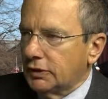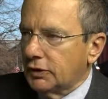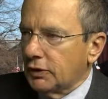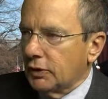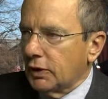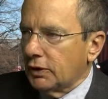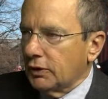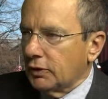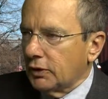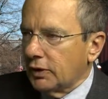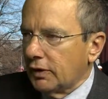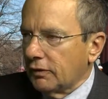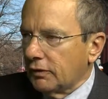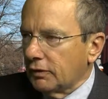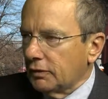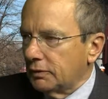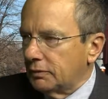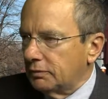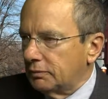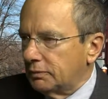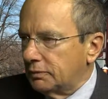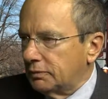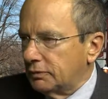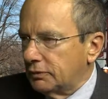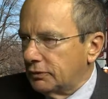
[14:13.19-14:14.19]
so I don't have a
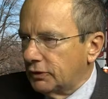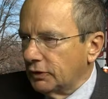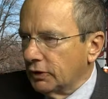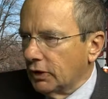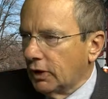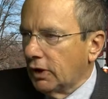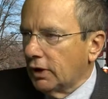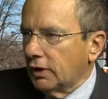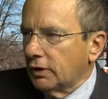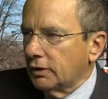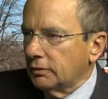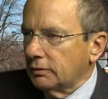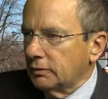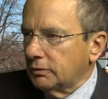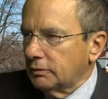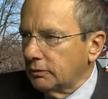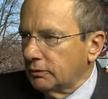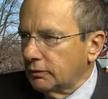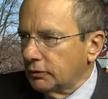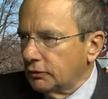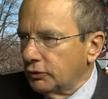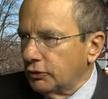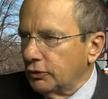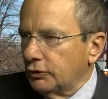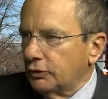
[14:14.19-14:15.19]
long
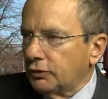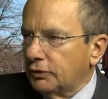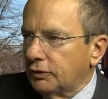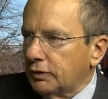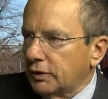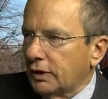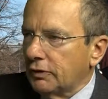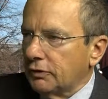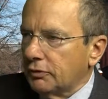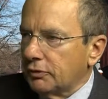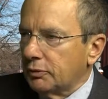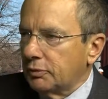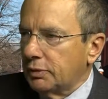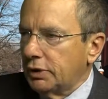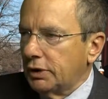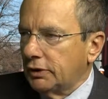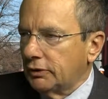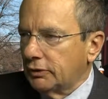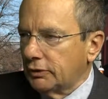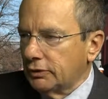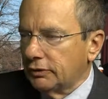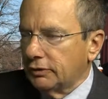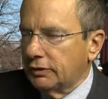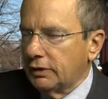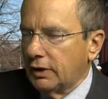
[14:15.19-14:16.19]
roof. I have a peaked
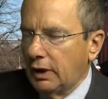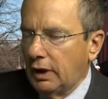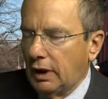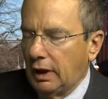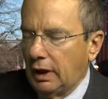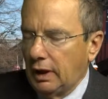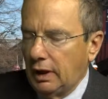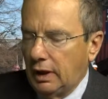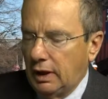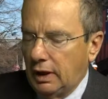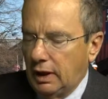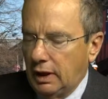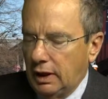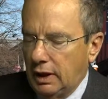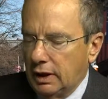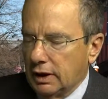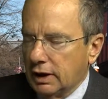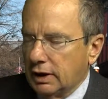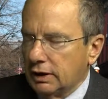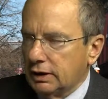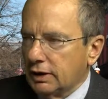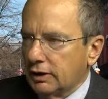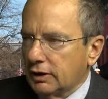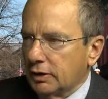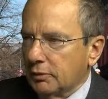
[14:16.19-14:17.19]
roof. And I
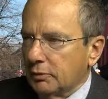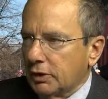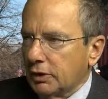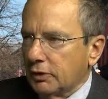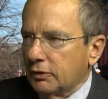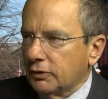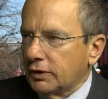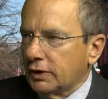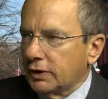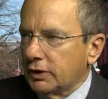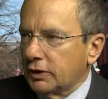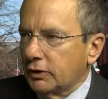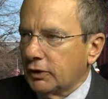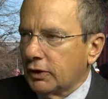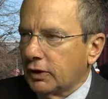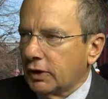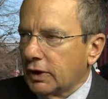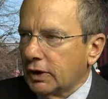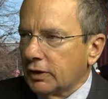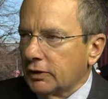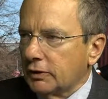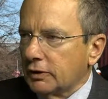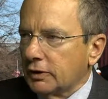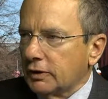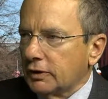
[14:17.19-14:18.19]
tell them I don't think you can
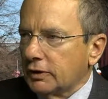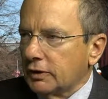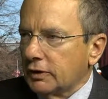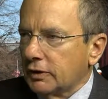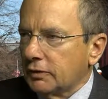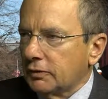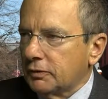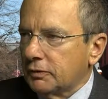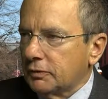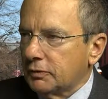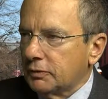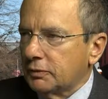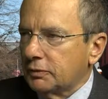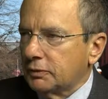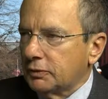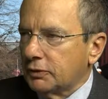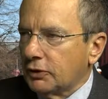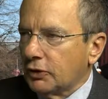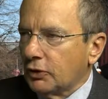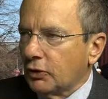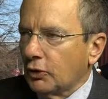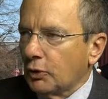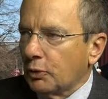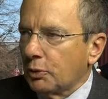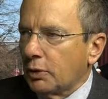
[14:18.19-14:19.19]
get enough
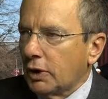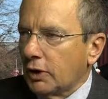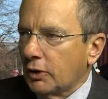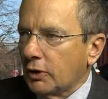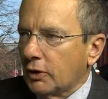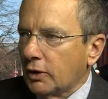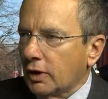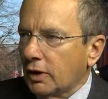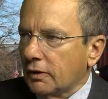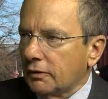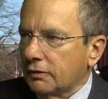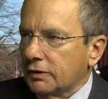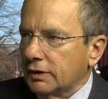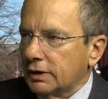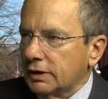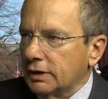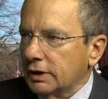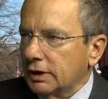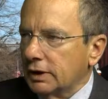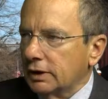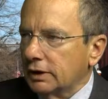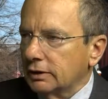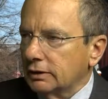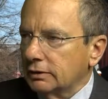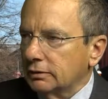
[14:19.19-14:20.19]
solar power off
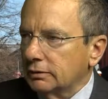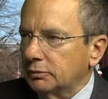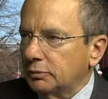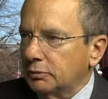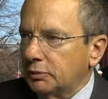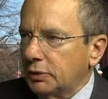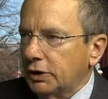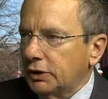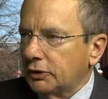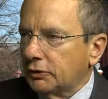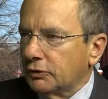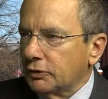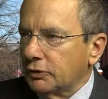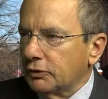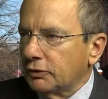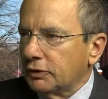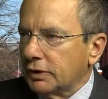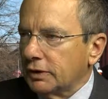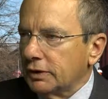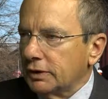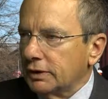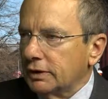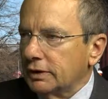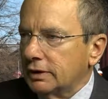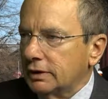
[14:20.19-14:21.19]
the peaked roof
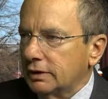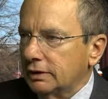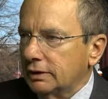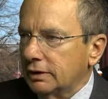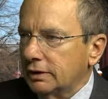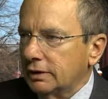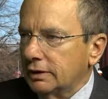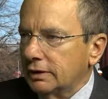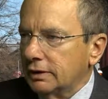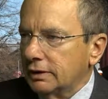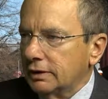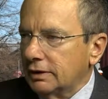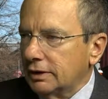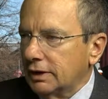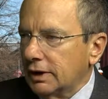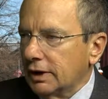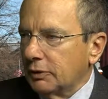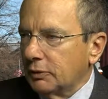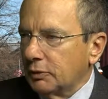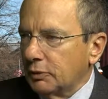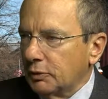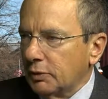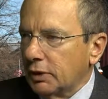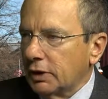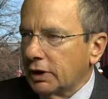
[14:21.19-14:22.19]
that
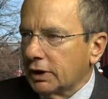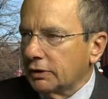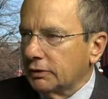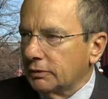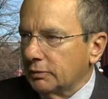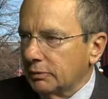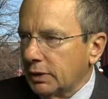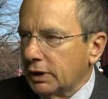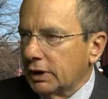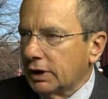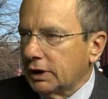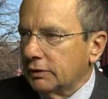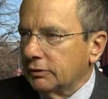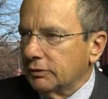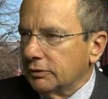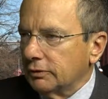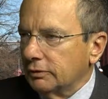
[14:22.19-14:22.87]
would make it